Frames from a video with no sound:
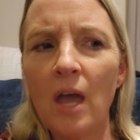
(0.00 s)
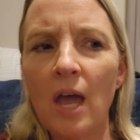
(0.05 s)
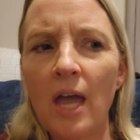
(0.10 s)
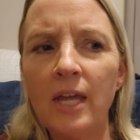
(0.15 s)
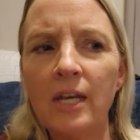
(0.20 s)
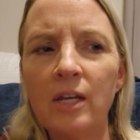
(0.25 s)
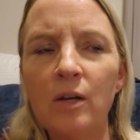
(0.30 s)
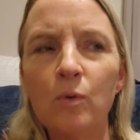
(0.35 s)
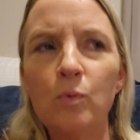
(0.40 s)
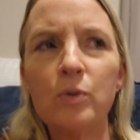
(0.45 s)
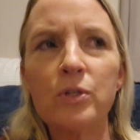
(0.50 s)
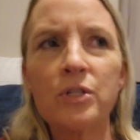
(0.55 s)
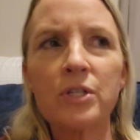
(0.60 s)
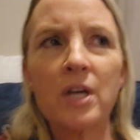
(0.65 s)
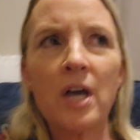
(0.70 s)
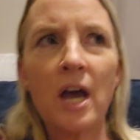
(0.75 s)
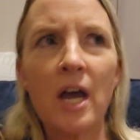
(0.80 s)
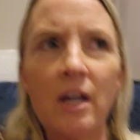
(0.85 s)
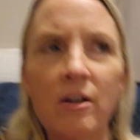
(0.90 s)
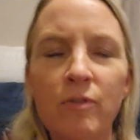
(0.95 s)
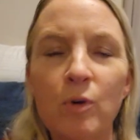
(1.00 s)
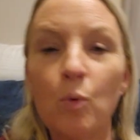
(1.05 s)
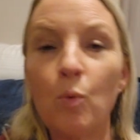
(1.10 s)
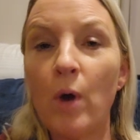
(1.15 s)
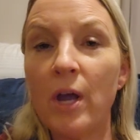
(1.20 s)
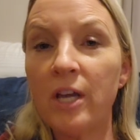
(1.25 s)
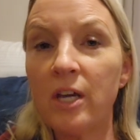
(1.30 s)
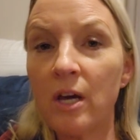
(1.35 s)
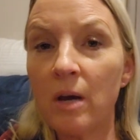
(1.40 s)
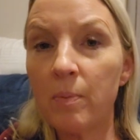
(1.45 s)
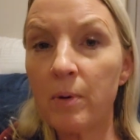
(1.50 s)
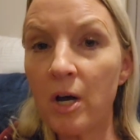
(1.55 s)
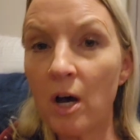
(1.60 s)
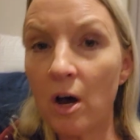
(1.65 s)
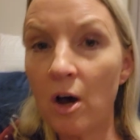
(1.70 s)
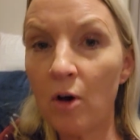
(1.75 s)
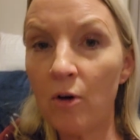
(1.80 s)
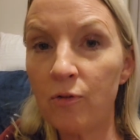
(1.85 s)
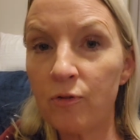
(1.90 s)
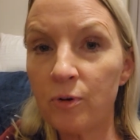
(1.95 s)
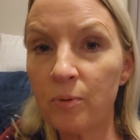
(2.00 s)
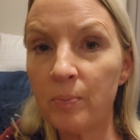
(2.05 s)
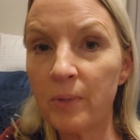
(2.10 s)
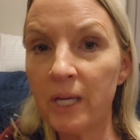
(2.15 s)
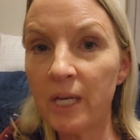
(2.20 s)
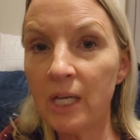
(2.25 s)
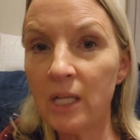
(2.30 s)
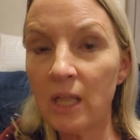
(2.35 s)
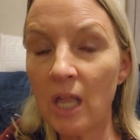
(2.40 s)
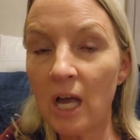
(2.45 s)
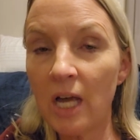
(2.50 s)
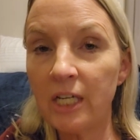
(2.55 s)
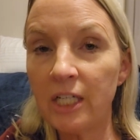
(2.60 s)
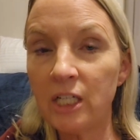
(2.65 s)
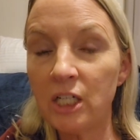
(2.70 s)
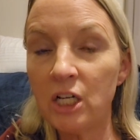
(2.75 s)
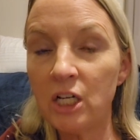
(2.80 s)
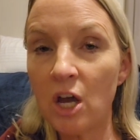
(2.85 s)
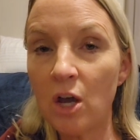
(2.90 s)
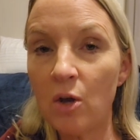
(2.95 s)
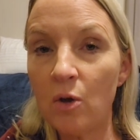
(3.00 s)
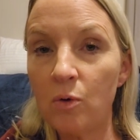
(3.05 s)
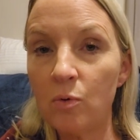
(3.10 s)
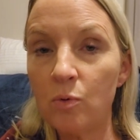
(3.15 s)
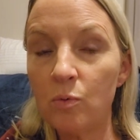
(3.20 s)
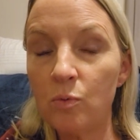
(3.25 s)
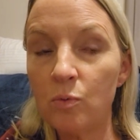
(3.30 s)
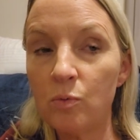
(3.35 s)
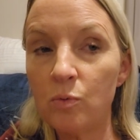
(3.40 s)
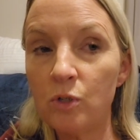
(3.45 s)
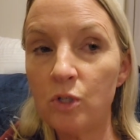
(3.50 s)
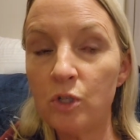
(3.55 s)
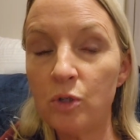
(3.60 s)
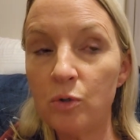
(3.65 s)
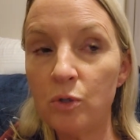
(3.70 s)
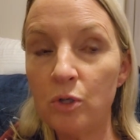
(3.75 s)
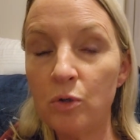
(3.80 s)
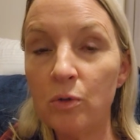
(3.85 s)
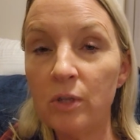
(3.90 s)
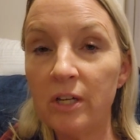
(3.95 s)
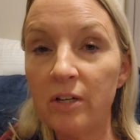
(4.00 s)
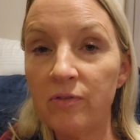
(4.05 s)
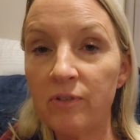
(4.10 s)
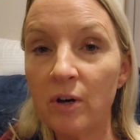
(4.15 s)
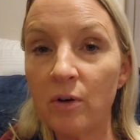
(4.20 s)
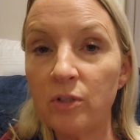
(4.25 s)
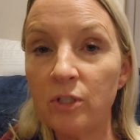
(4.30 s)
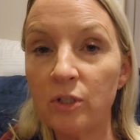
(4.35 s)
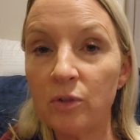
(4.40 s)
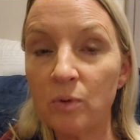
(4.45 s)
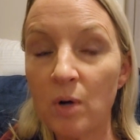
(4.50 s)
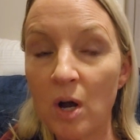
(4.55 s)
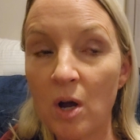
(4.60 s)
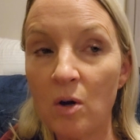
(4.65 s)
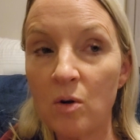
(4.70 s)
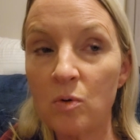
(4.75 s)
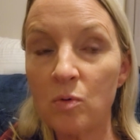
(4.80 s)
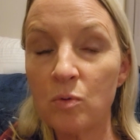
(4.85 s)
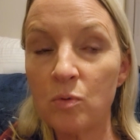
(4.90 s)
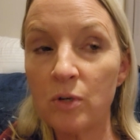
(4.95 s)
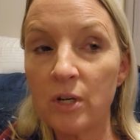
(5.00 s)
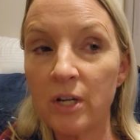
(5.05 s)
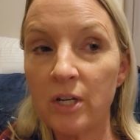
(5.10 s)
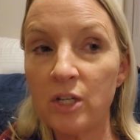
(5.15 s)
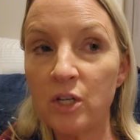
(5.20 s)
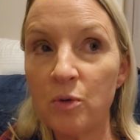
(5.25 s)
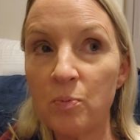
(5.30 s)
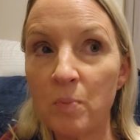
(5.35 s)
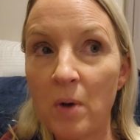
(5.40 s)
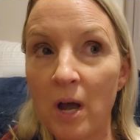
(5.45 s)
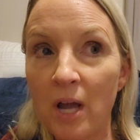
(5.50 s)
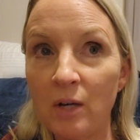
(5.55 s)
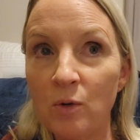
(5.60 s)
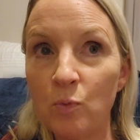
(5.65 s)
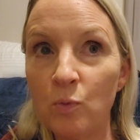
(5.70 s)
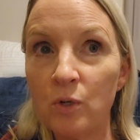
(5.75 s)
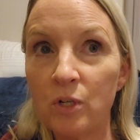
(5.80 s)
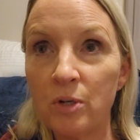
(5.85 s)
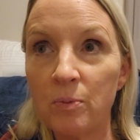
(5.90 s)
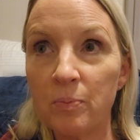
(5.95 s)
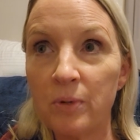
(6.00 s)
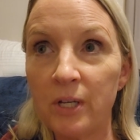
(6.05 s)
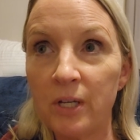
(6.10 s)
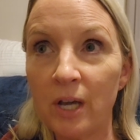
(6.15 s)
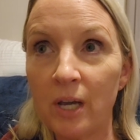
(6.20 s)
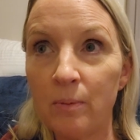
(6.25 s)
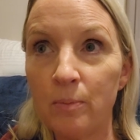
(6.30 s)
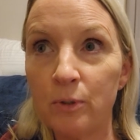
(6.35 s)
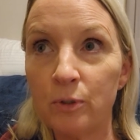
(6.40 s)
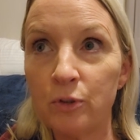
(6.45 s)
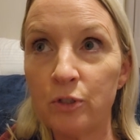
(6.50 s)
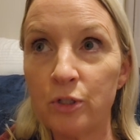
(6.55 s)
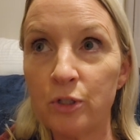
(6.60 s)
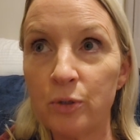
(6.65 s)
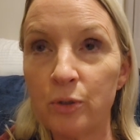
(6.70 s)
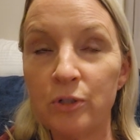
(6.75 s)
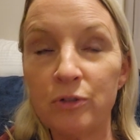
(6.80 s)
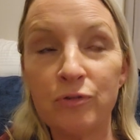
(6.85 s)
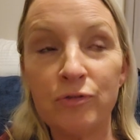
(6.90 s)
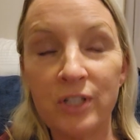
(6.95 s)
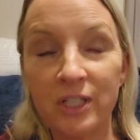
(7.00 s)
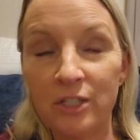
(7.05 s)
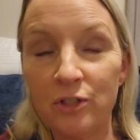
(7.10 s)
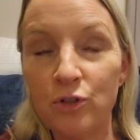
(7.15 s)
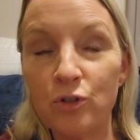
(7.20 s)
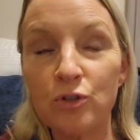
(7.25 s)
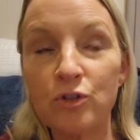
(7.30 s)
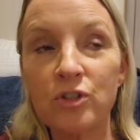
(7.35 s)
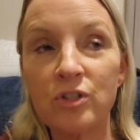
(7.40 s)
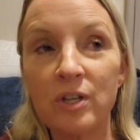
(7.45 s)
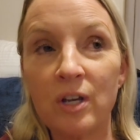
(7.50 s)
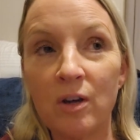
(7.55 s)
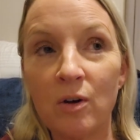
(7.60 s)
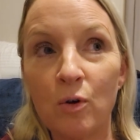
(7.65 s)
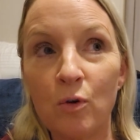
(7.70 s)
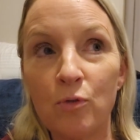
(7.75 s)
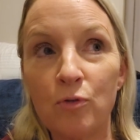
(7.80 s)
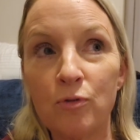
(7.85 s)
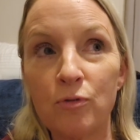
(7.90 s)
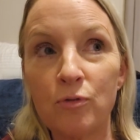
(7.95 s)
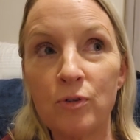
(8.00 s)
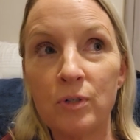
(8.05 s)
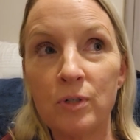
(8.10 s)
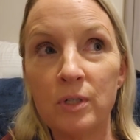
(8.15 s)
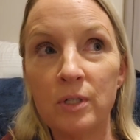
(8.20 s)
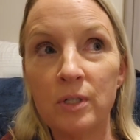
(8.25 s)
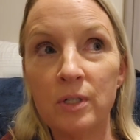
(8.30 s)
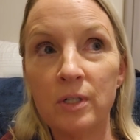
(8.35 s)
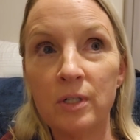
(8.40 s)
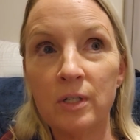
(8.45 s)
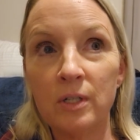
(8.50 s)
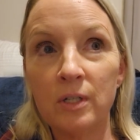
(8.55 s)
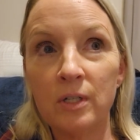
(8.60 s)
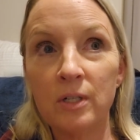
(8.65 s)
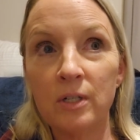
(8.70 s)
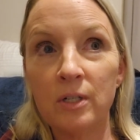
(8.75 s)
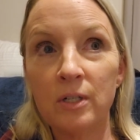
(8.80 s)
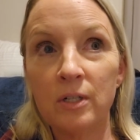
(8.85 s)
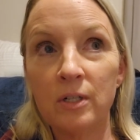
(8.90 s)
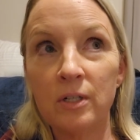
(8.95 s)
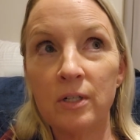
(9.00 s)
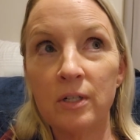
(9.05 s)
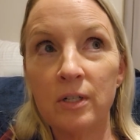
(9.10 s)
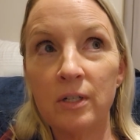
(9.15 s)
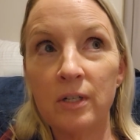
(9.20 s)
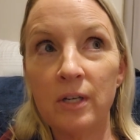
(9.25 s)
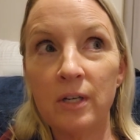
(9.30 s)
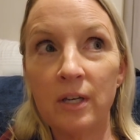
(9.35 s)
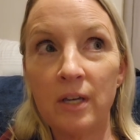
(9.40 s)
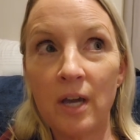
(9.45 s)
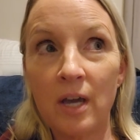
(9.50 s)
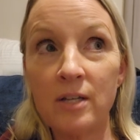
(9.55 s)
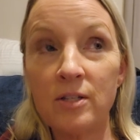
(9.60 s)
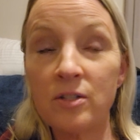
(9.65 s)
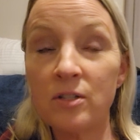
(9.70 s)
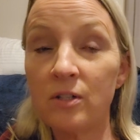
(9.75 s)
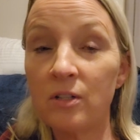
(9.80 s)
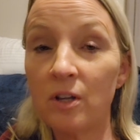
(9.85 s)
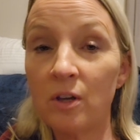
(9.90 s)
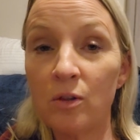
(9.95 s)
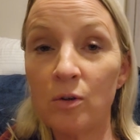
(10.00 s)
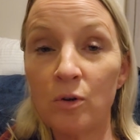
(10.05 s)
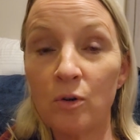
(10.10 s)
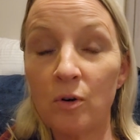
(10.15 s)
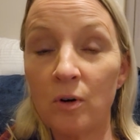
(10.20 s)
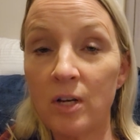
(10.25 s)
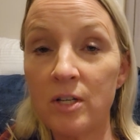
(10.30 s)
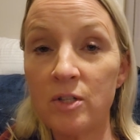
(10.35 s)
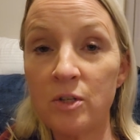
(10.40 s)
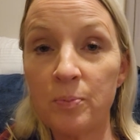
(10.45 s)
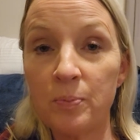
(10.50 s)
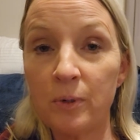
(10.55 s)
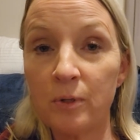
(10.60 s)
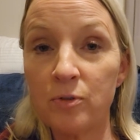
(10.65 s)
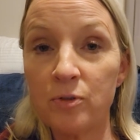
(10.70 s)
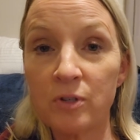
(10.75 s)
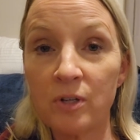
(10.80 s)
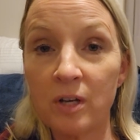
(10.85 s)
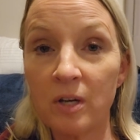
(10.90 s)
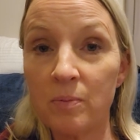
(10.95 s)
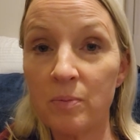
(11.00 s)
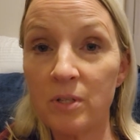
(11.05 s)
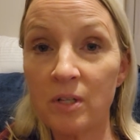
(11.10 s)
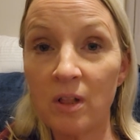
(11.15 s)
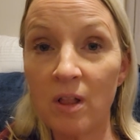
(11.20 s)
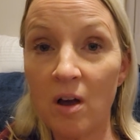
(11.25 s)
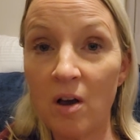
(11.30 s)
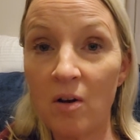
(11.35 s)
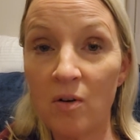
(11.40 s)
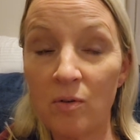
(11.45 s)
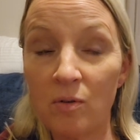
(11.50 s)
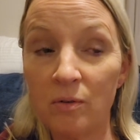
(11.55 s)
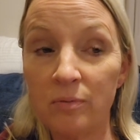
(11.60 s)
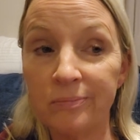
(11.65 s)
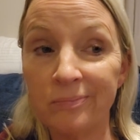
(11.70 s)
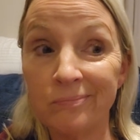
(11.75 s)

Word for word: And it was kind of a wake up call for me like, you know, you do live on your own and you might want to be able to defend yourself in case another crazy person comes along.